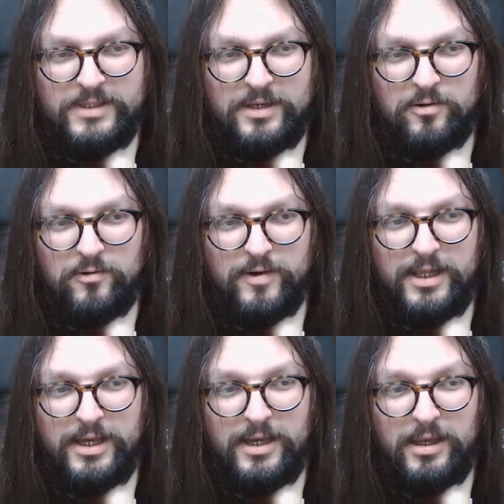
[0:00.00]
cool,
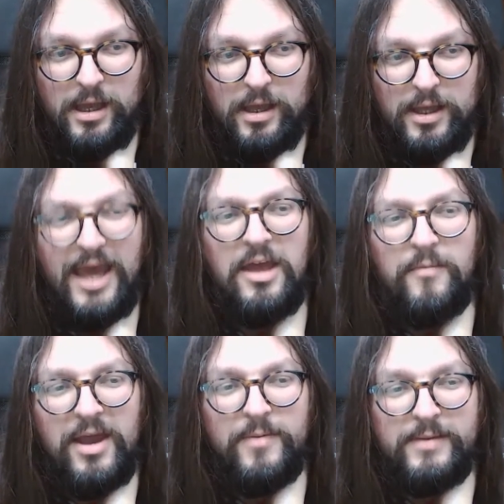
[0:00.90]
really. Yeah, no,
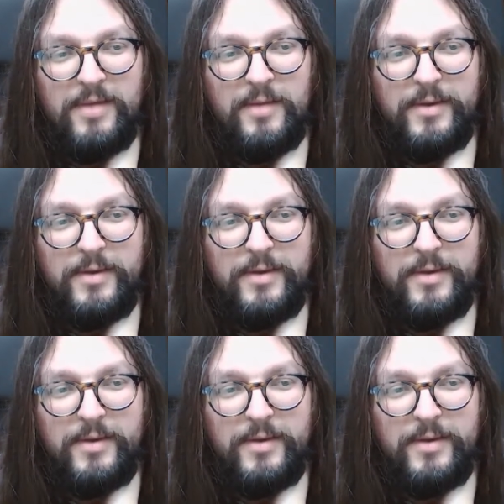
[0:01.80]
maybe